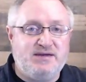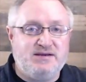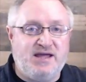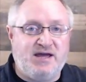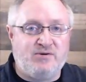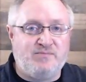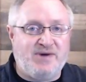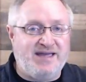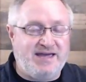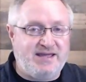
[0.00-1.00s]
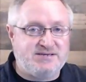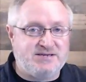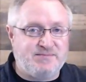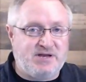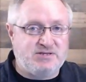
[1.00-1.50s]
Now, by headaches,
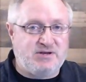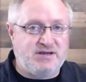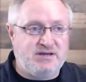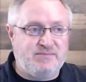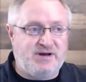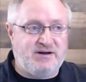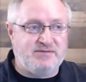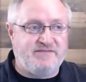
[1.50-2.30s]
I'm not talking about